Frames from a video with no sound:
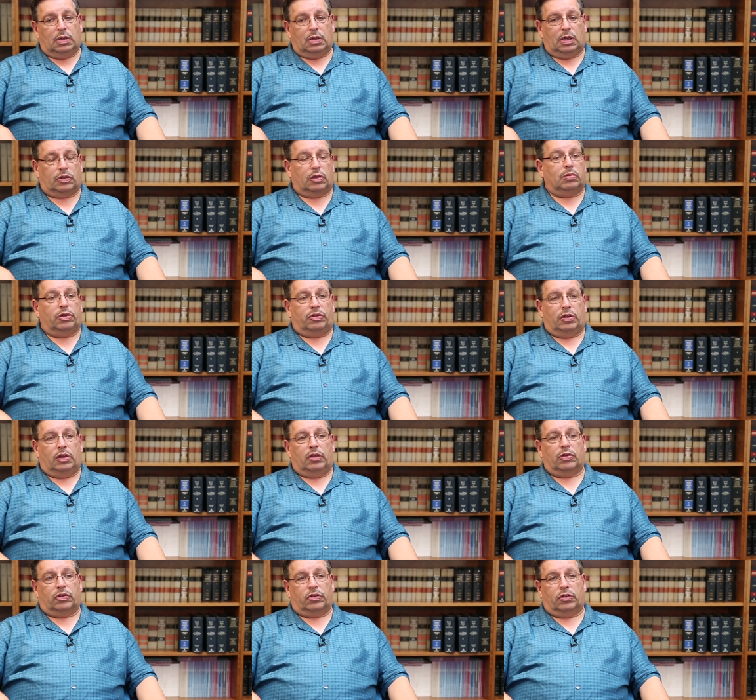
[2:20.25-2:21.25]
yet their
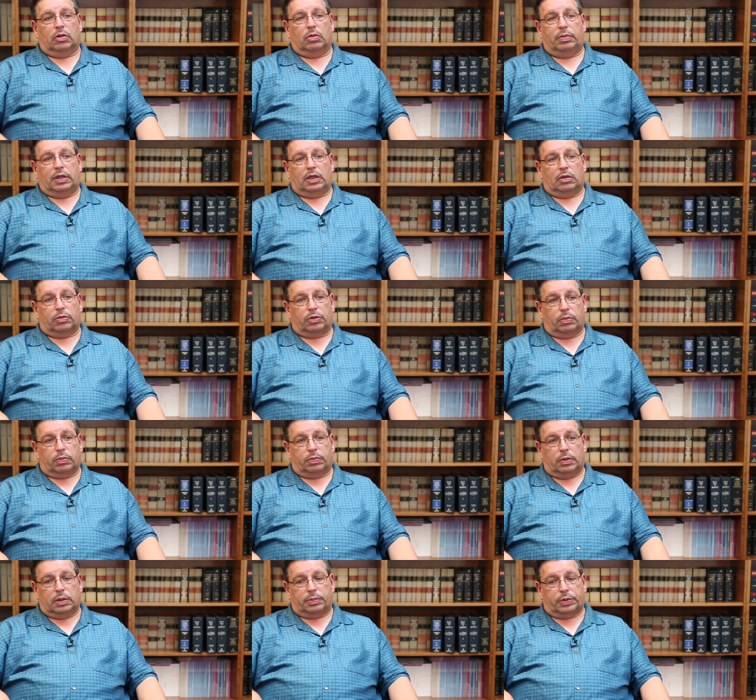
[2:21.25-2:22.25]
machines are still being
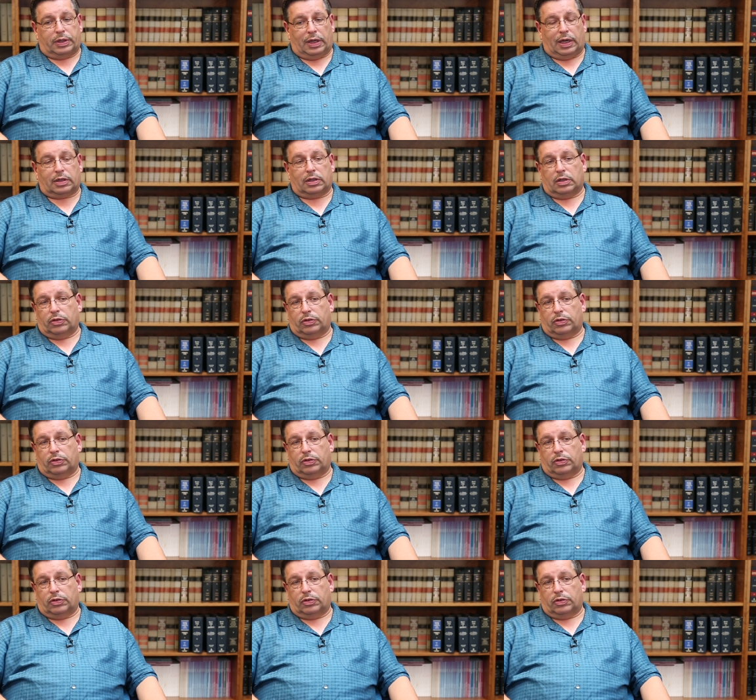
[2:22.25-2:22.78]
protected and